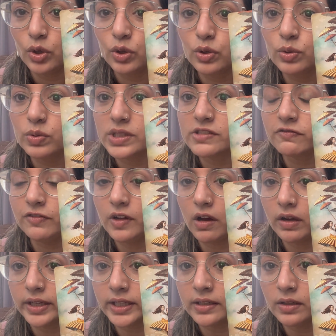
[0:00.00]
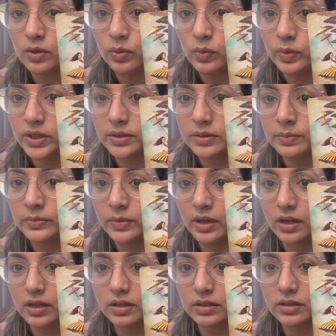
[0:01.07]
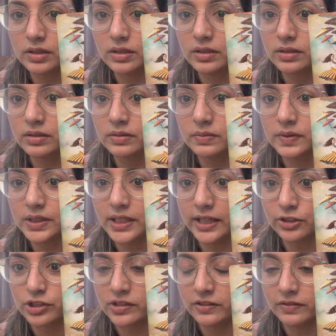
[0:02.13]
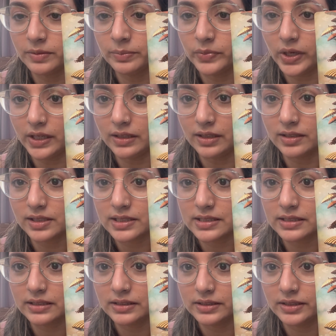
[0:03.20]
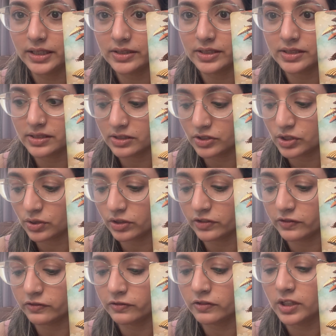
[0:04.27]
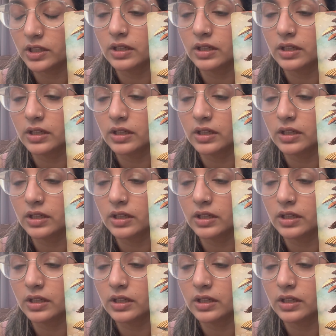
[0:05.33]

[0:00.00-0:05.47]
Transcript: who is flying with a collection of umbrellas. There is a sort of,